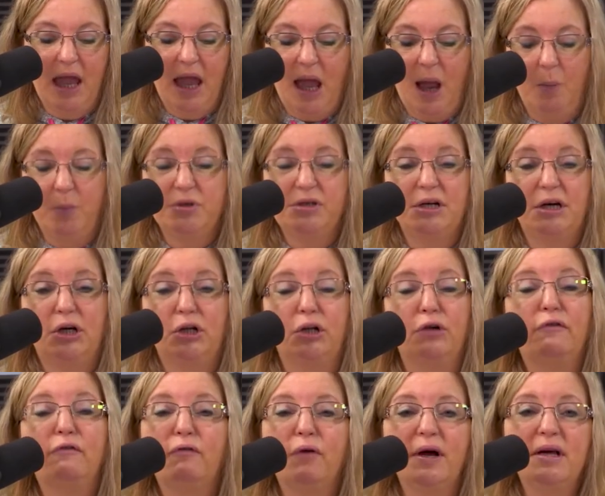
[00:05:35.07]
and particular
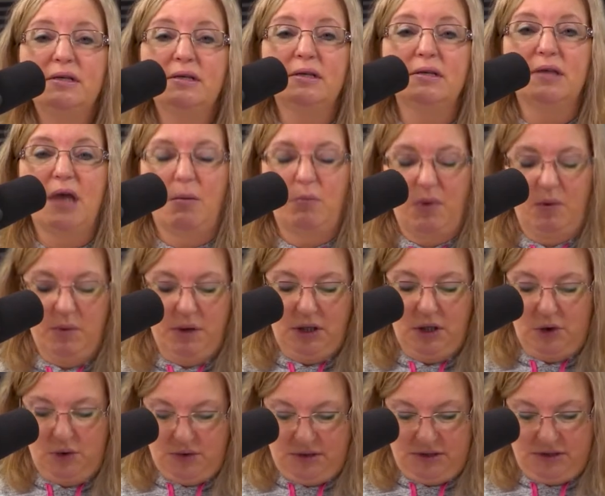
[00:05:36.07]
phrases that may be
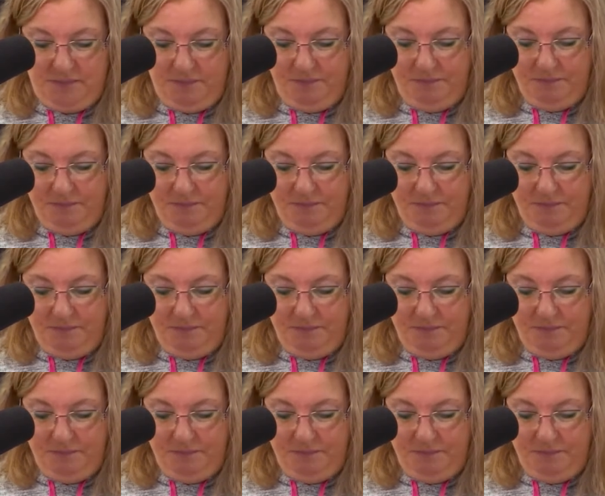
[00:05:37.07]
used.